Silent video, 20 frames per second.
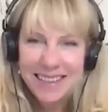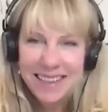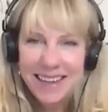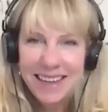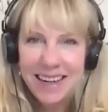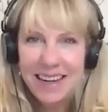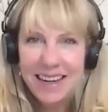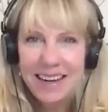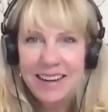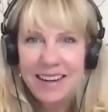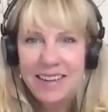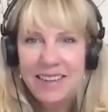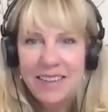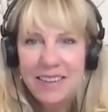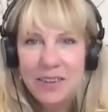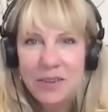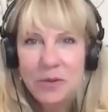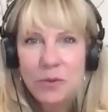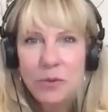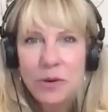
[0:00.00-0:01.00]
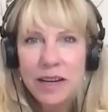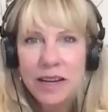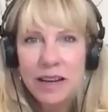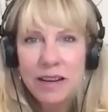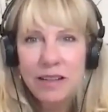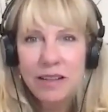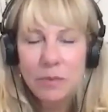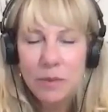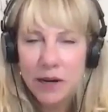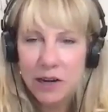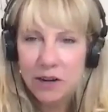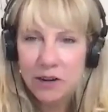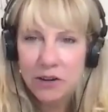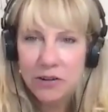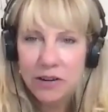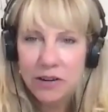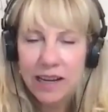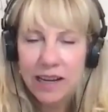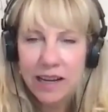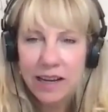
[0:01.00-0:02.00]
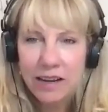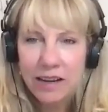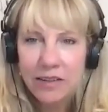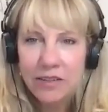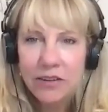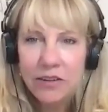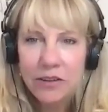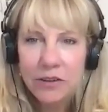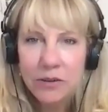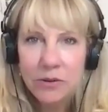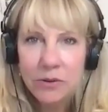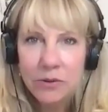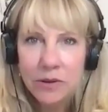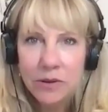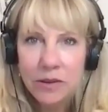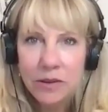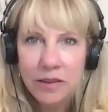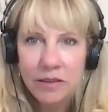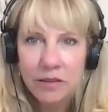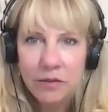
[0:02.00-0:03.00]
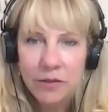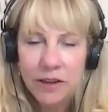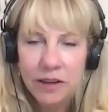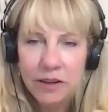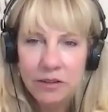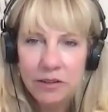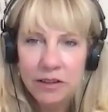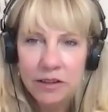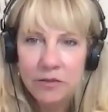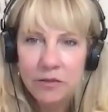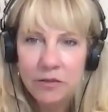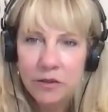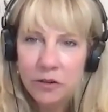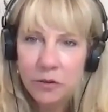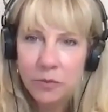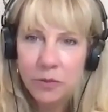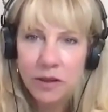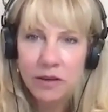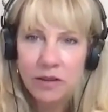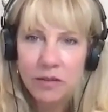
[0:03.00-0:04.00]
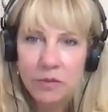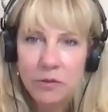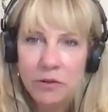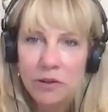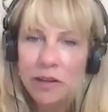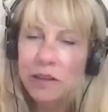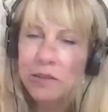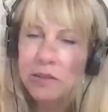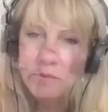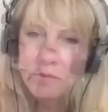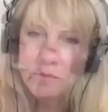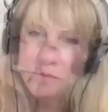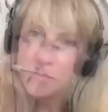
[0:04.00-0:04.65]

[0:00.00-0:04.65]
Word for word: and what inspired you to get into this field in the first place, Maria?